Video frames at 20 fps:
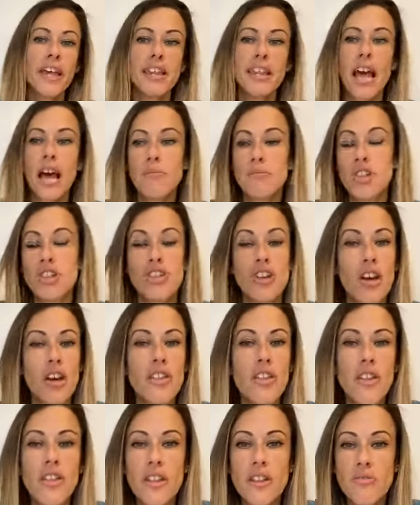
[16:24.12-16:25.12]
I'm sure
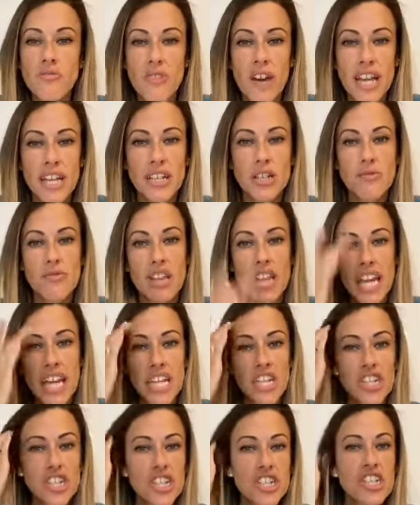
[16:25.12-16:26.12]
that they'll find new
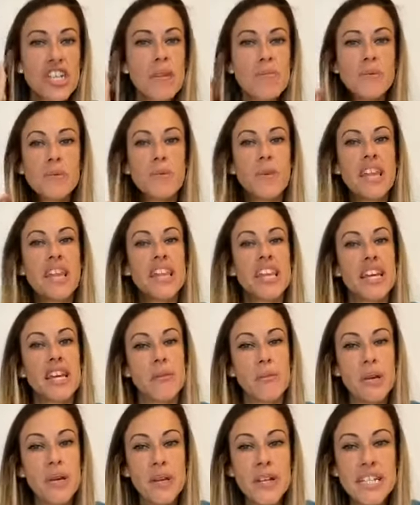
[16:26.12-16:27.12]
relationships within the
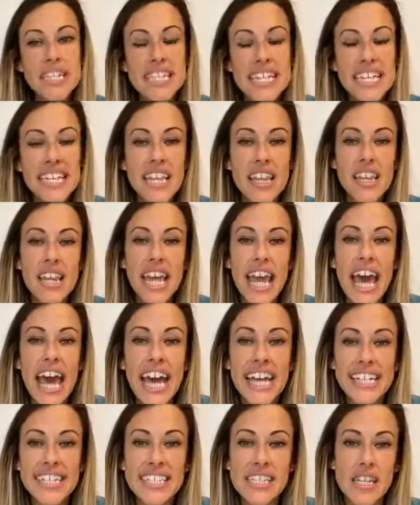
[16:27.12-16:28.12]
community that they get
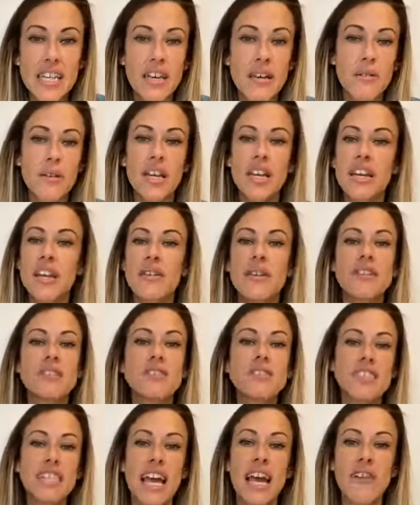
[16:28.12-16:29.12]
added to. You know, it
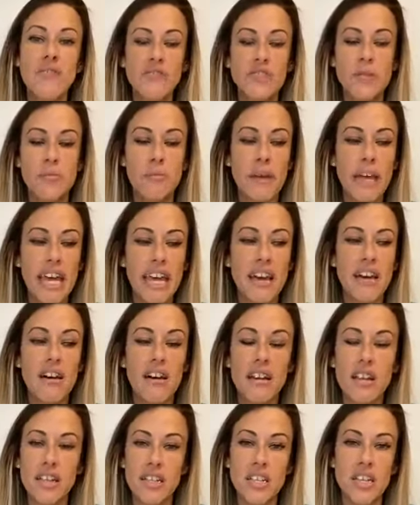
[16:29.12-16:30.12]
doesn't have to be
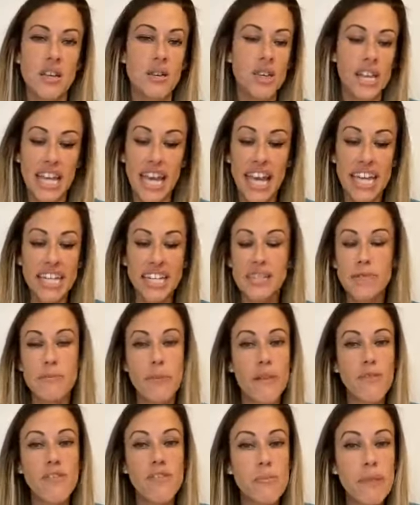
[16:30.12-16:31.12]
all on you. They get this
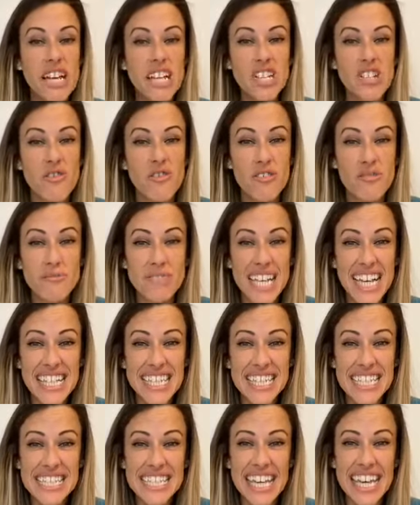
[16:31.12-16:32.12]
information from
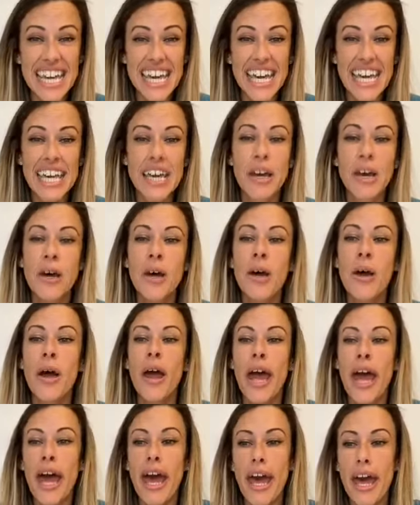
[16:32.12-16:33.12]
Sensi.
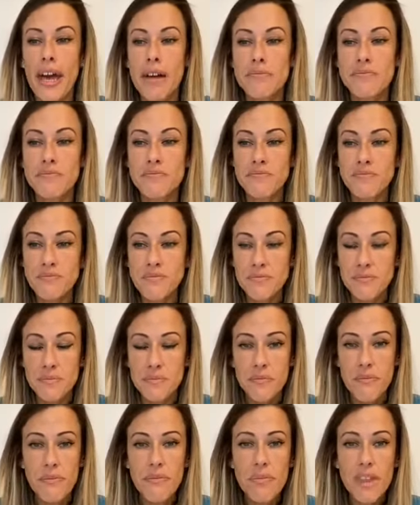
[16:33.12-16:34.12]

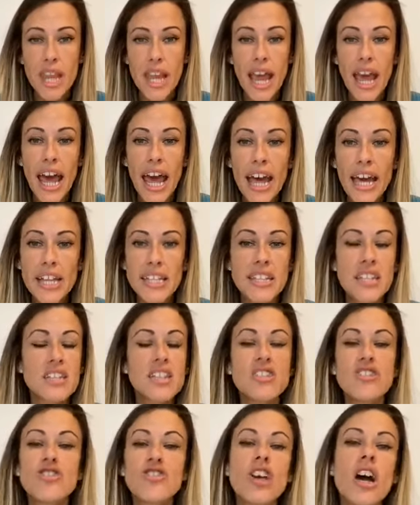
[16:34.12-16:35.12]
And
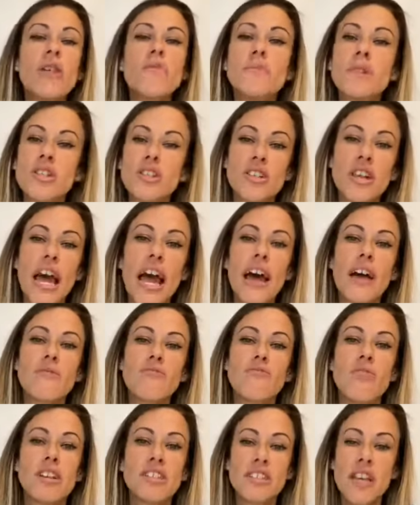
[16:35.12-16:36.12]
there's so
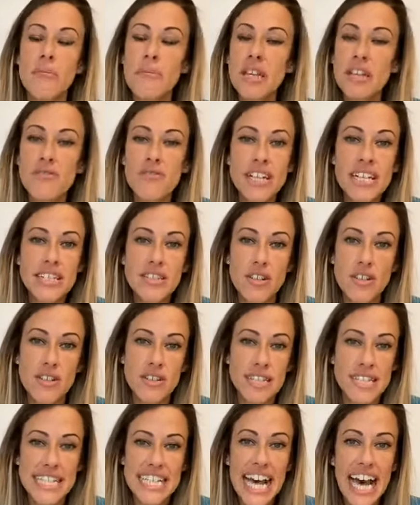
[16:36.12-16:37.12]
many
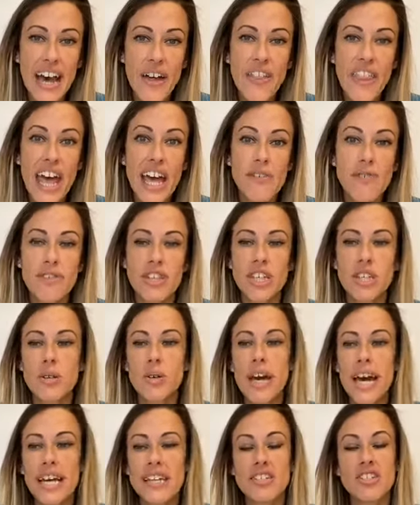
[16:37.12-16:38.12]
resources out there for you
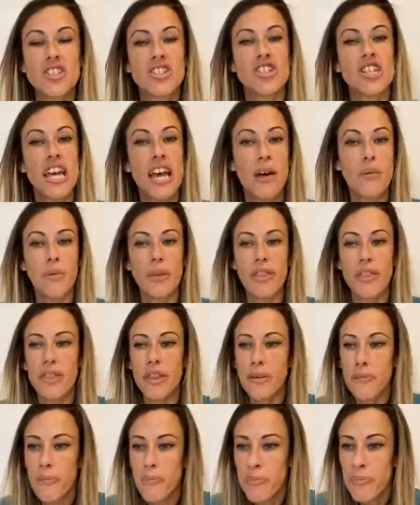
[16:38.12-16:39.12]
guys to share with
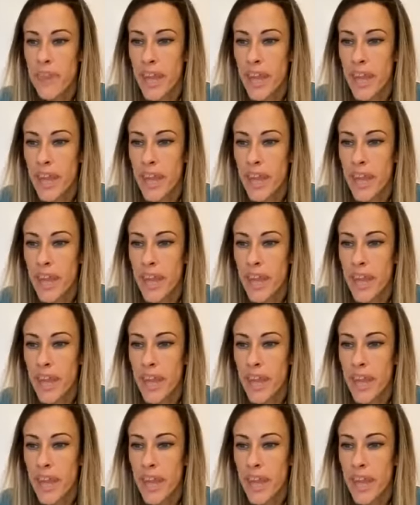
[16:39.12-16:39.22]
them.